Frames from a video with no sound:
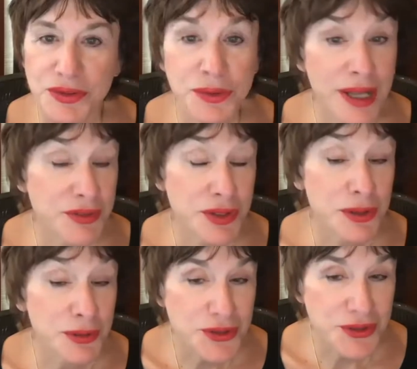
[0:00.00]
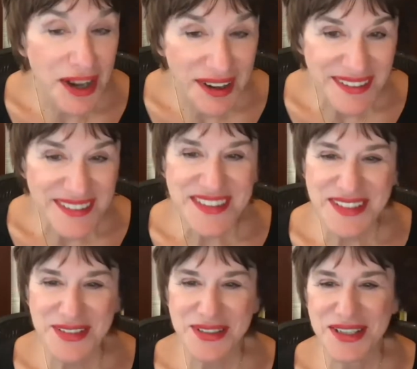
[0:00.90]
don't have to close your
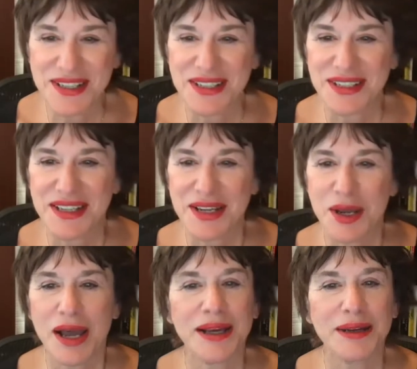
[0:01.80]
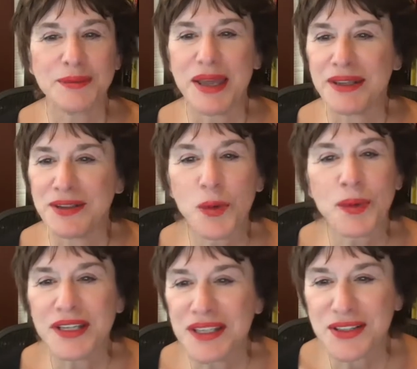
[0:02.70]
eyes, and
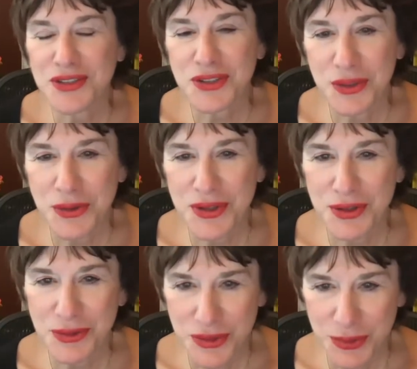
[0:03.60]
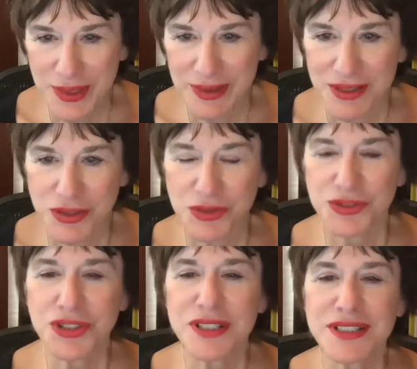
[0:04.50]
nobody needs to know that you're doing this. You
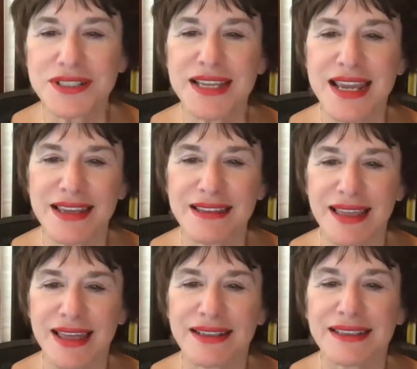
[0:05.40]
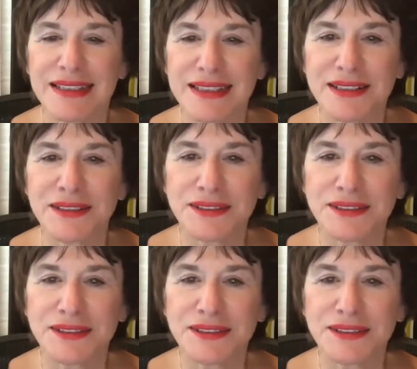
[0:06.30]
just take that little